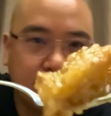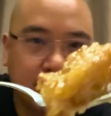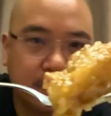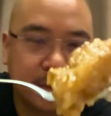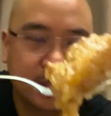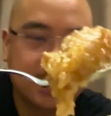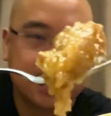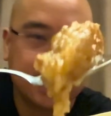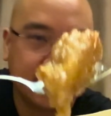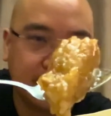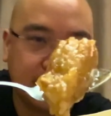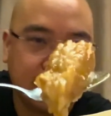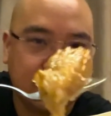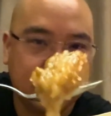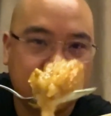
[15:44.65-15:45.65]

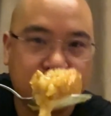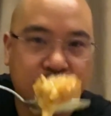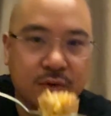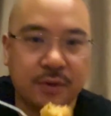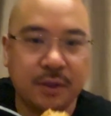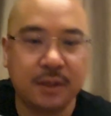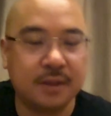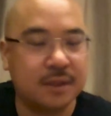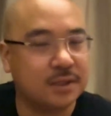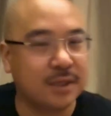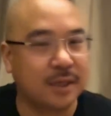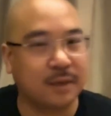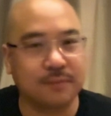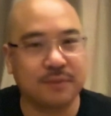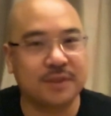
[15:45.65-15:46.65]
sticky and chewy. It's
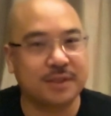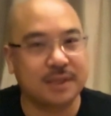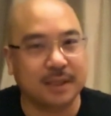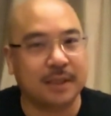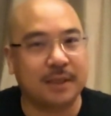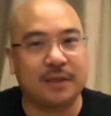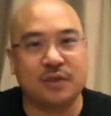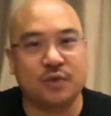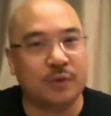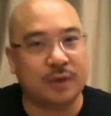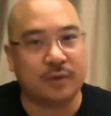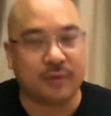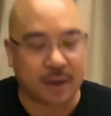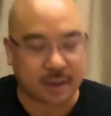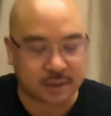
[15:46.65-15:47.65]
like sticky sweet
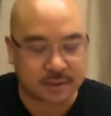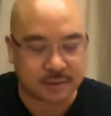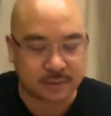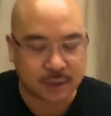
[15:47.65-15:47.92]
rice.